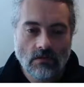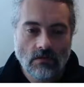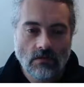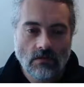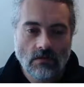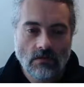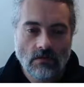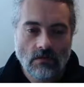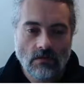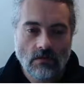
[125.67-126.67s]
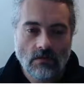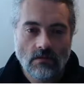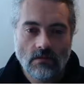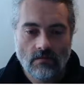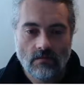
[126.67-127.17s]

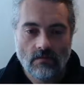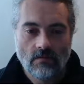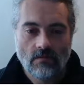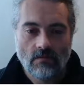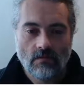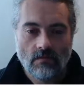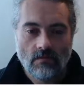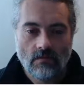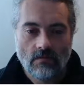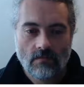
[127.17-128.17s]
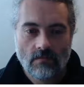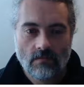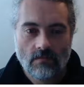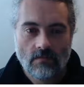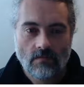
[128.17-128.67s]
(silence)